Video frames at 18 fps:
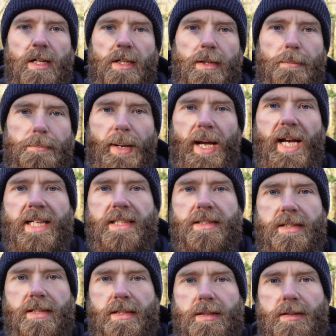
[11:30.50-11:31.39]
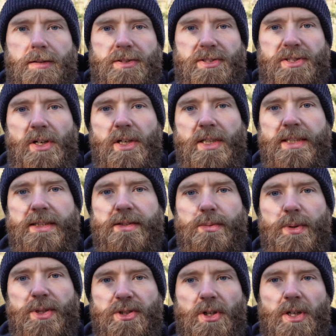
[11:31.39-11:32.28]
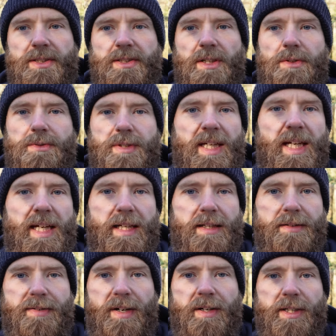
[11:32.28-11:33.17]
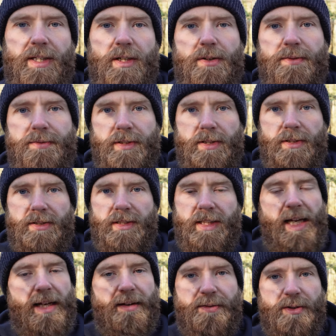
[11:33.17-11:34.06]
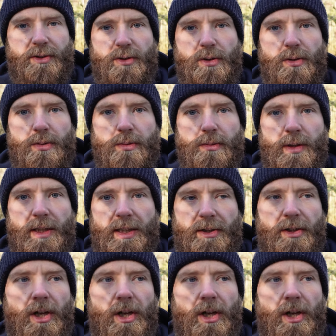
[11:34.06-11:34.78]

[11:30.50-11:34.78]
The bad sides, which I don't hear very often, if at all,